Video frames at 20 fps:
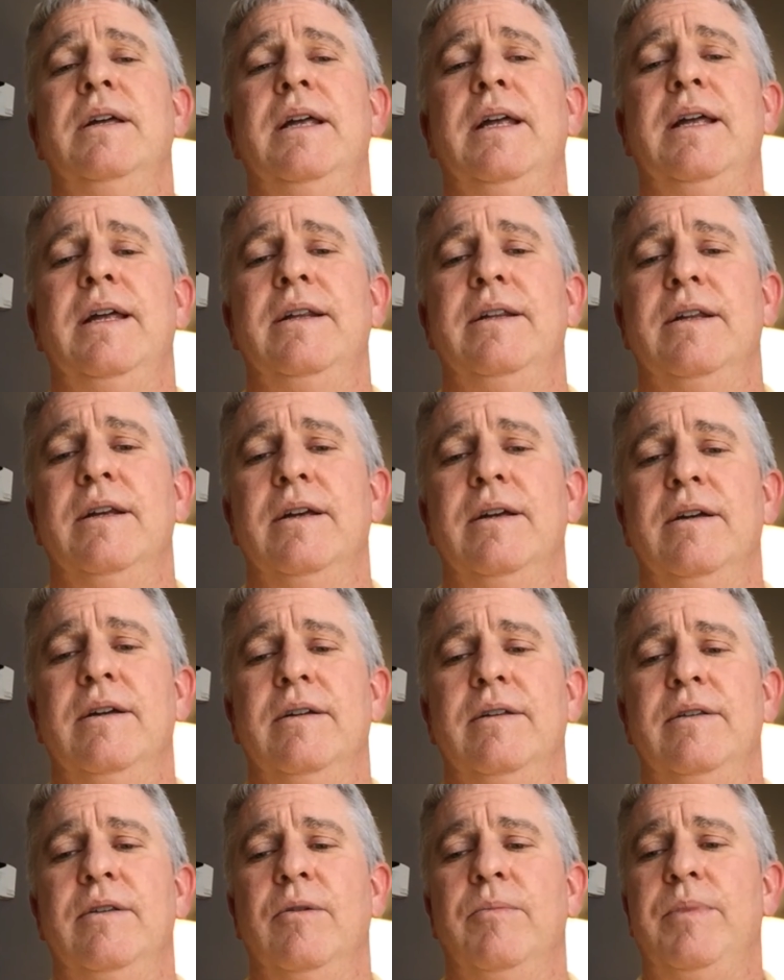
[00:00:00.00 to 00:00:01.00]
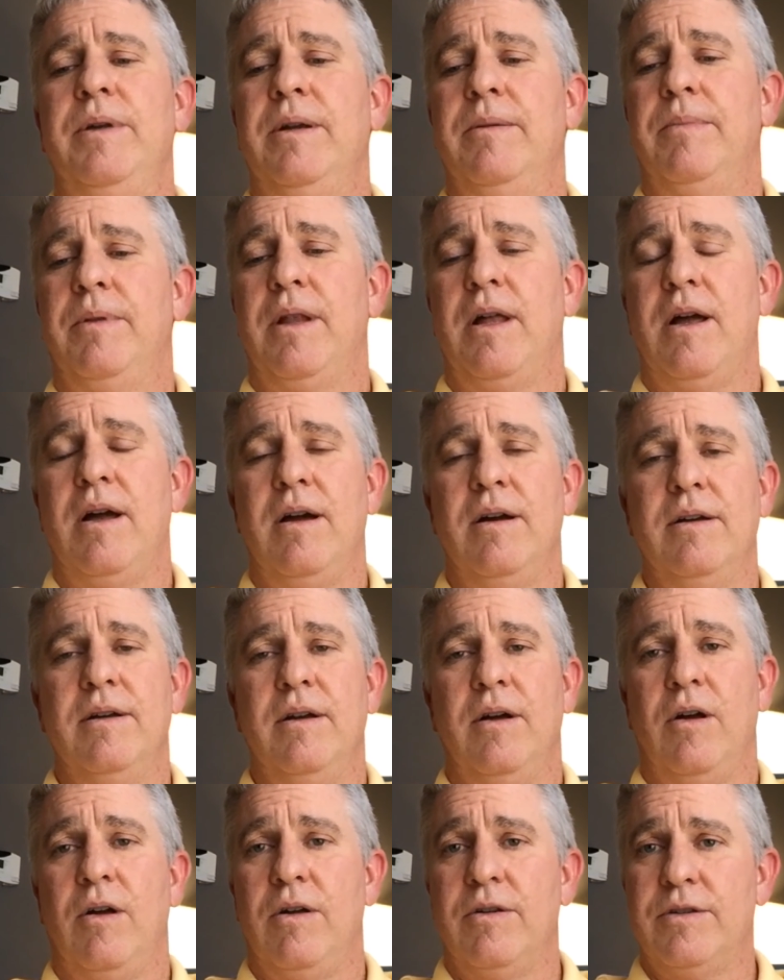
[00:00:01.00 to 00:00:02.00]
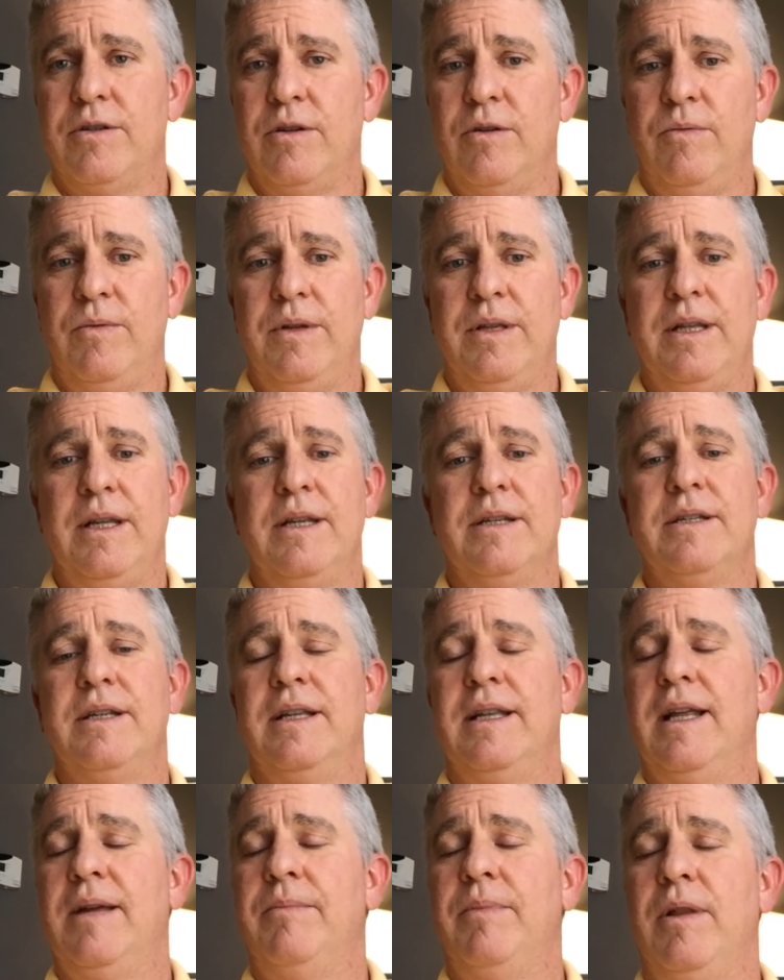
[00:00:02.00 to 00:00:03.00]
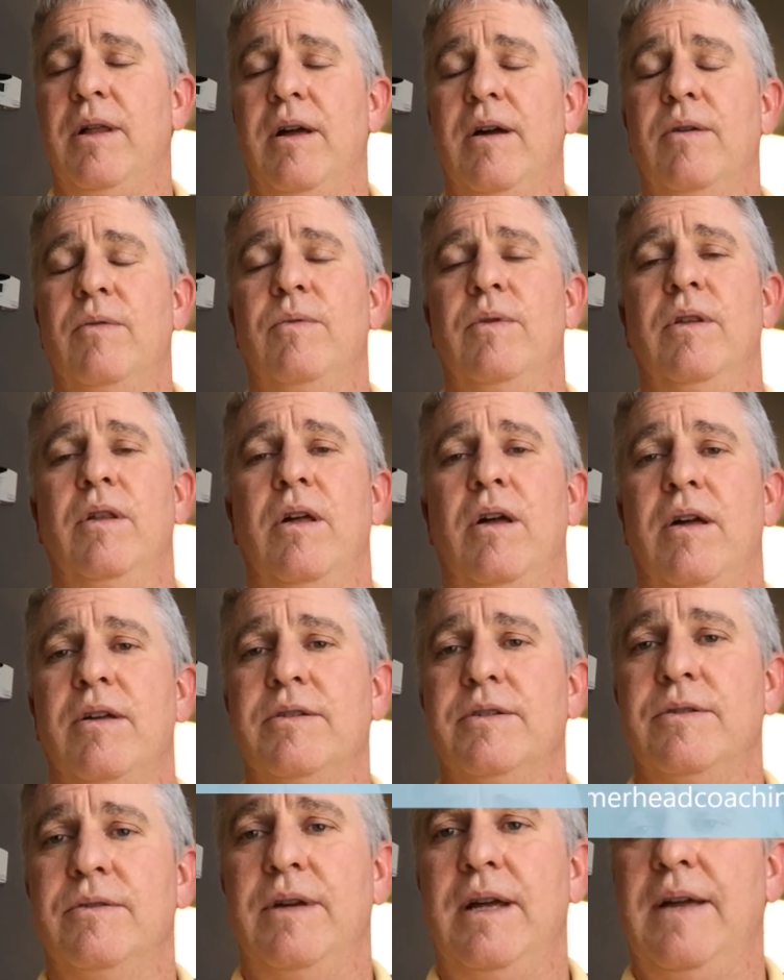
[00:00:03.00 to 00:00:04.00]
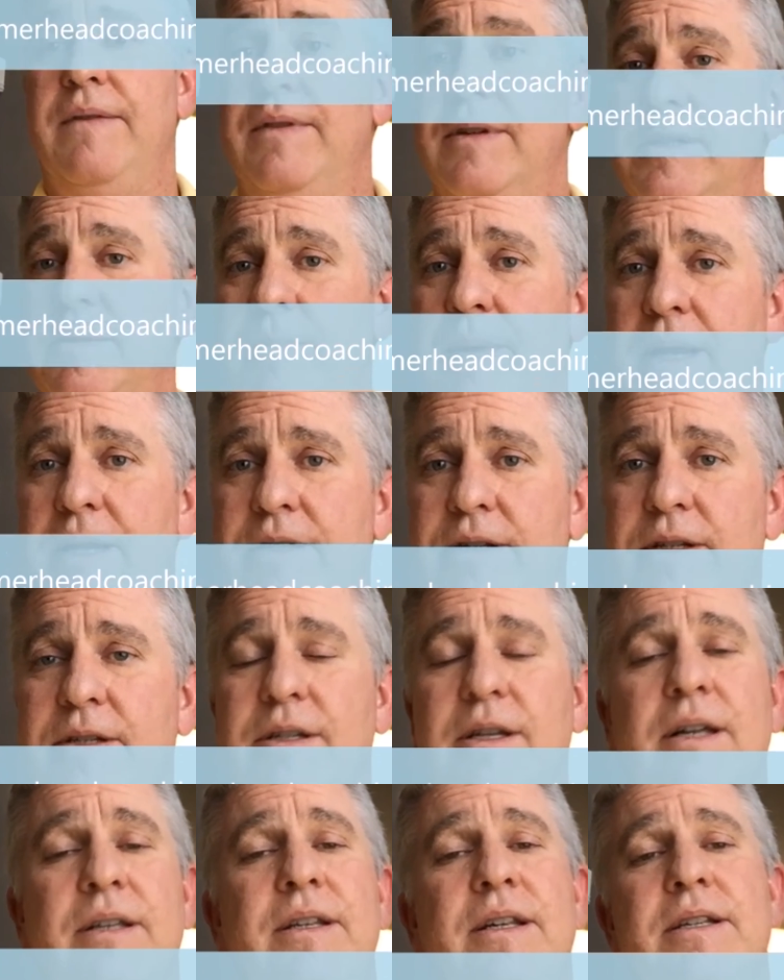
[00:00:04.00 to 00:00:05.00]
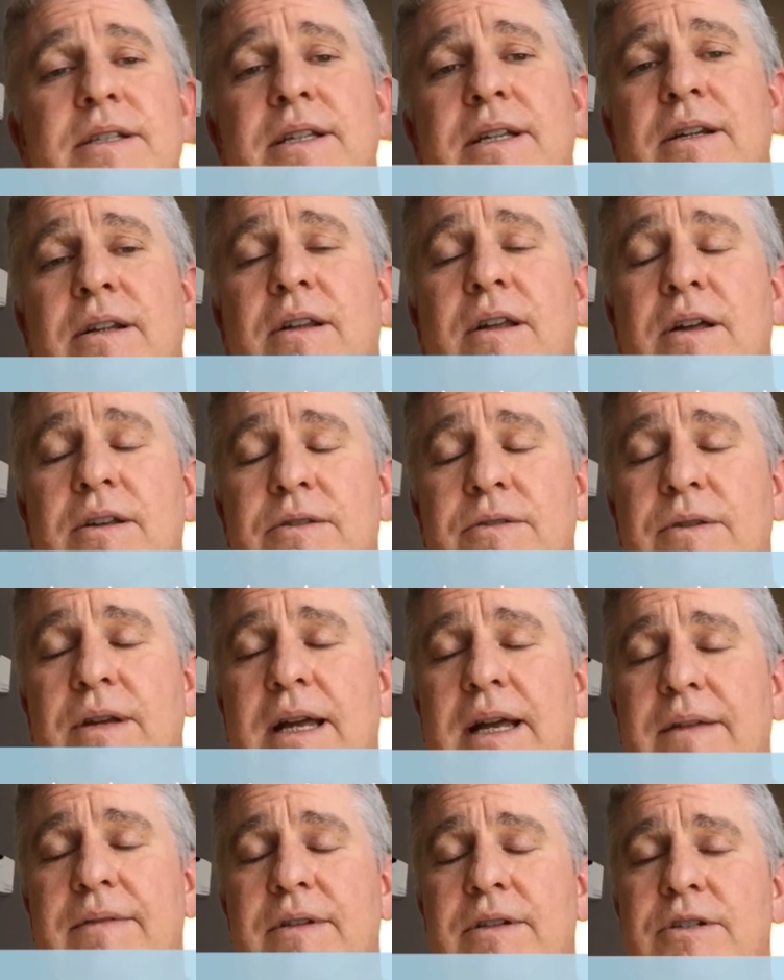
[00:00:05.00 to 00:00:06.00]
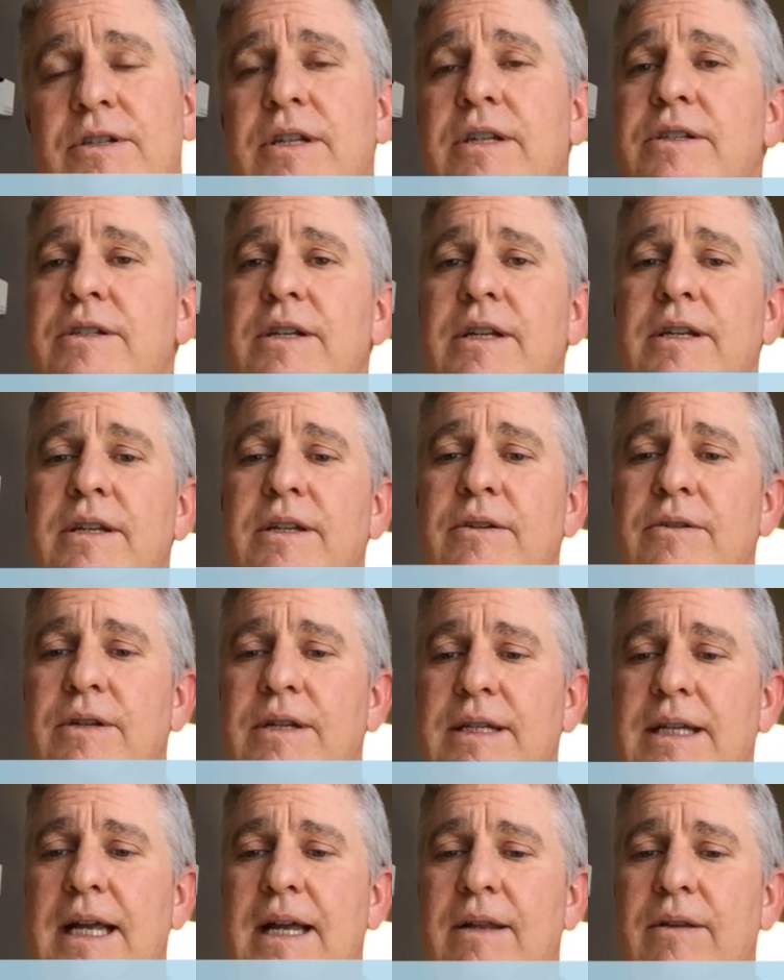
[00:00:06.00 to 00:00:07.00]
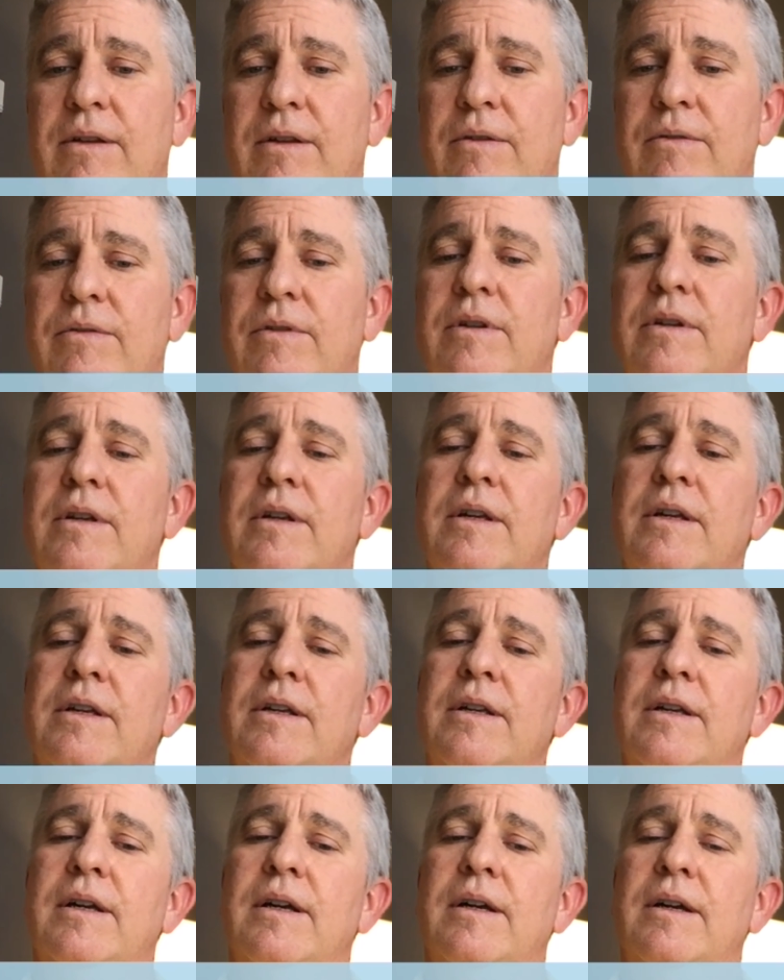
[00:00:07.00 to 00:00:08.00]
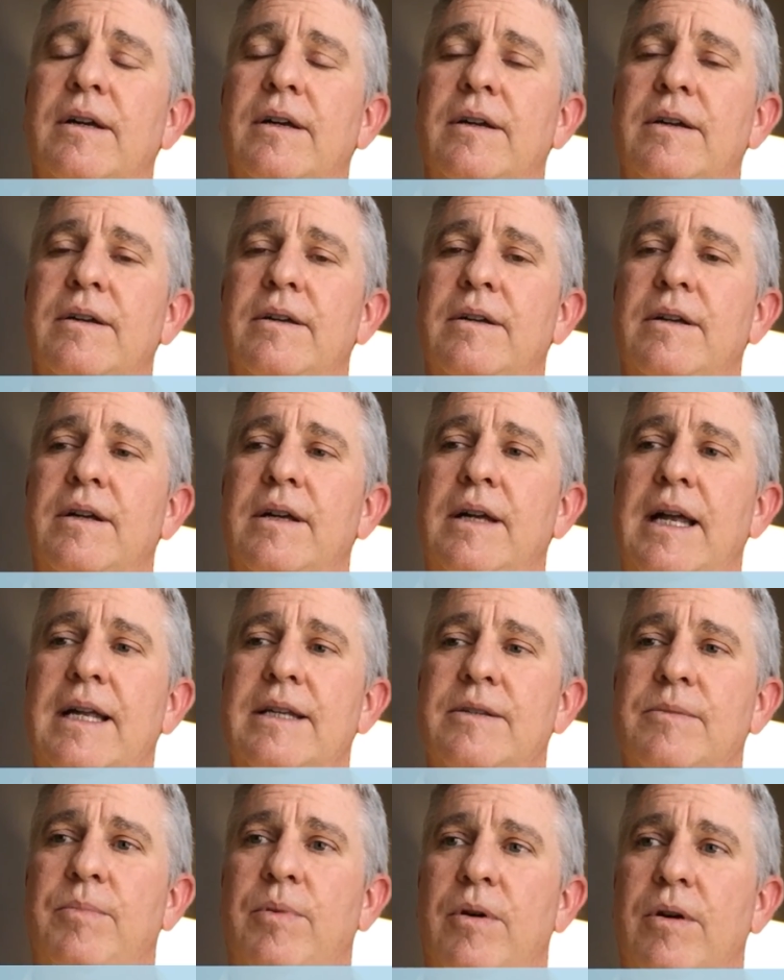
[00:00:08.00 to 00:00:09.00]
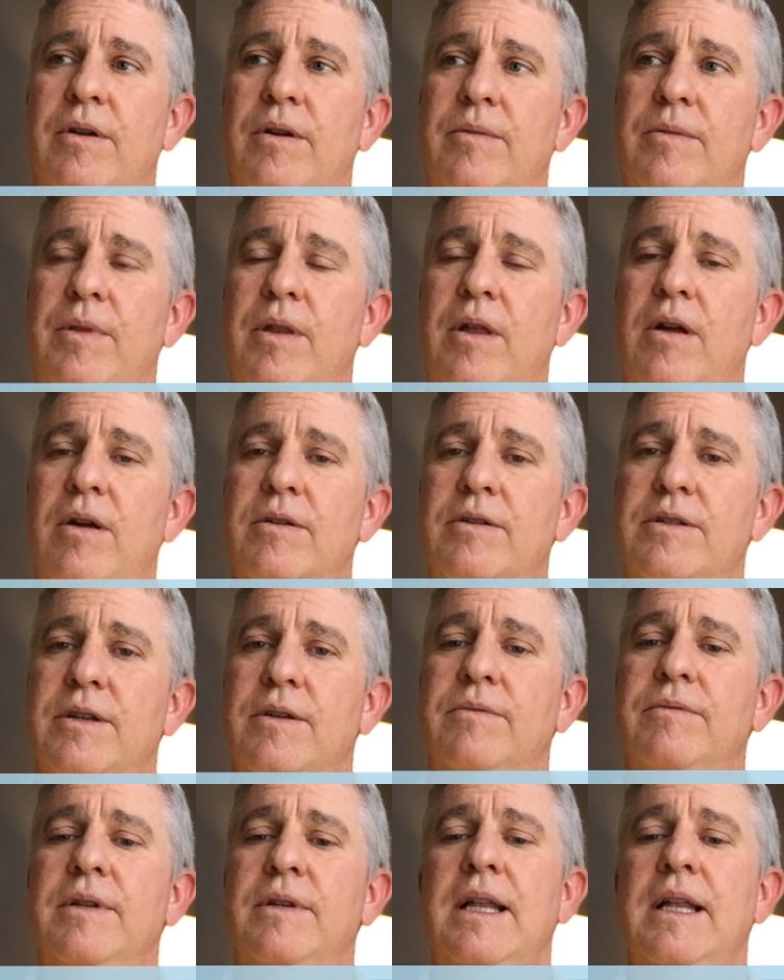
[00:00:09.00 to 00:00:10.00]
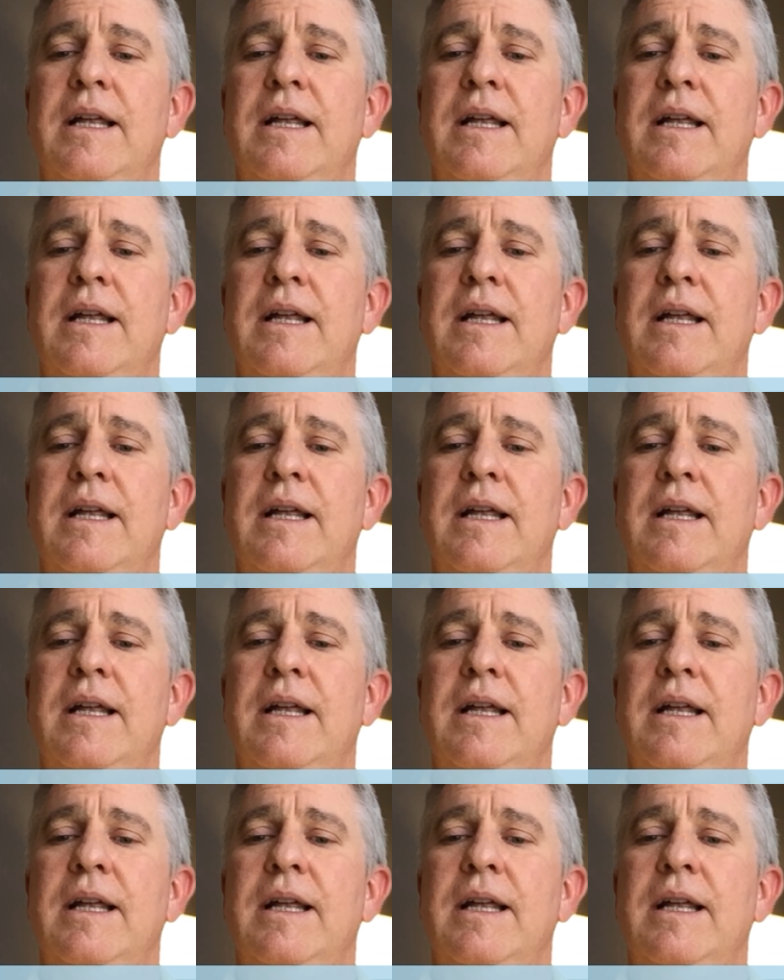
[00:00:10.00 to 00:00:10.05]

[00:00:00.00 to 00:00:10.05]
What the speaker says: and there'll be a blog also with this, and that blog will also have expansions on this. It'll also have the cheat sheet you can download as a part of the blog. So